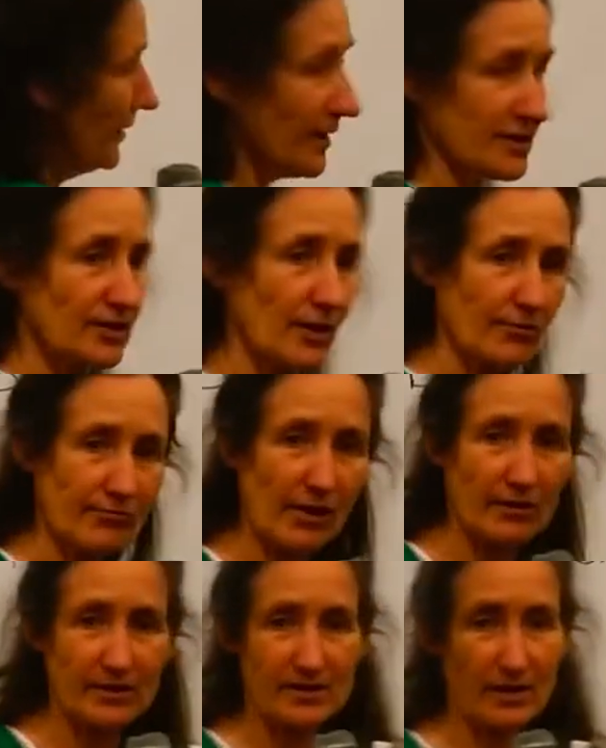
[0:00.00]
it's not
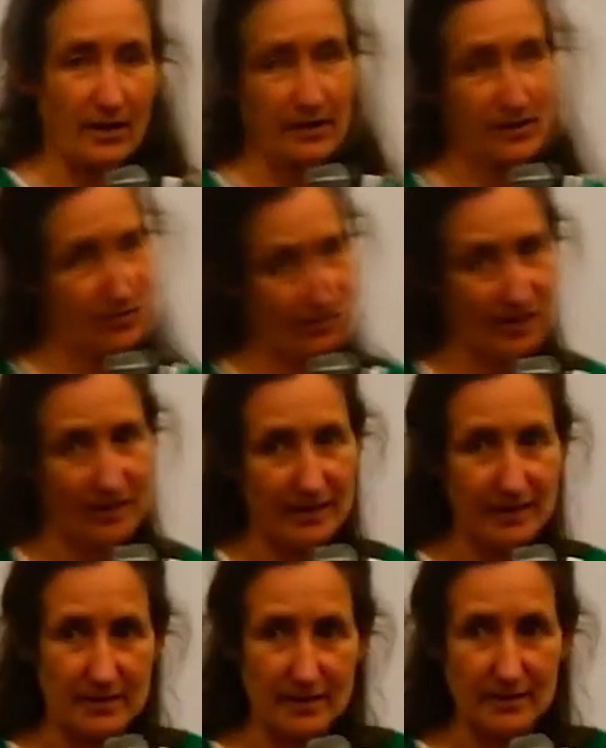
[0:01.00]
rocket science
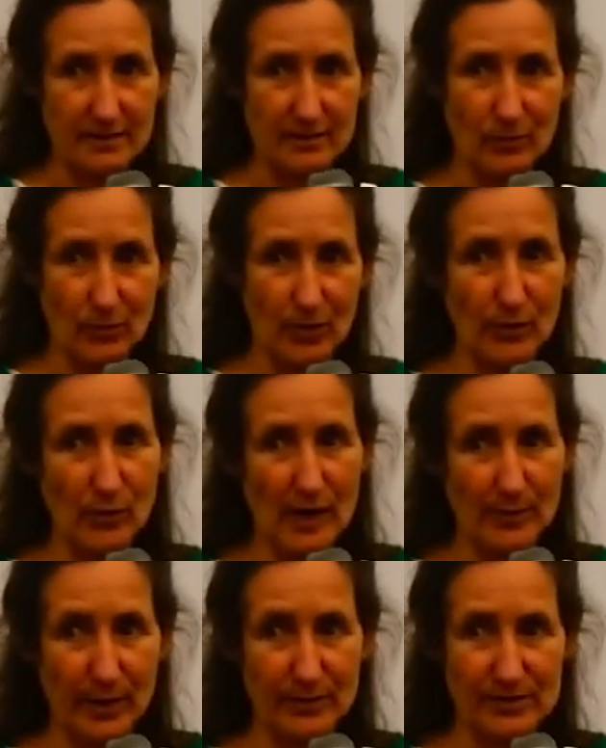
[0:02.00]
really, is it? What do
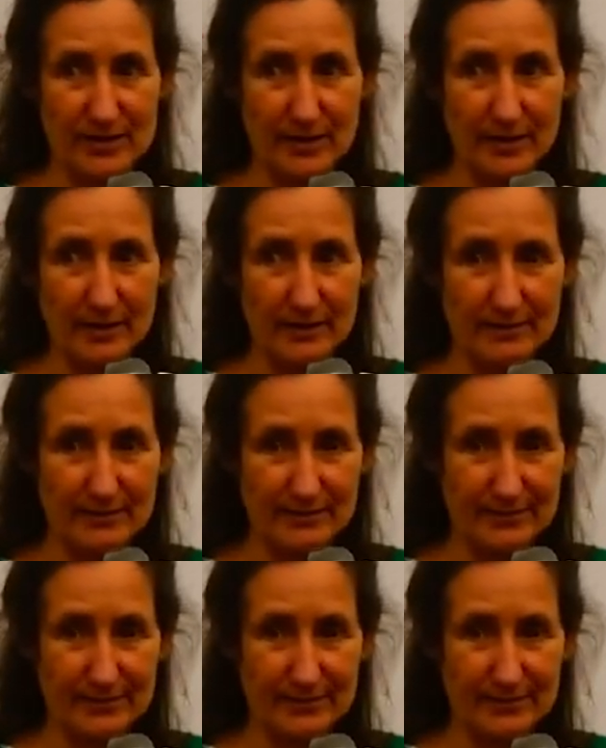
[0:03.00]
our bones need?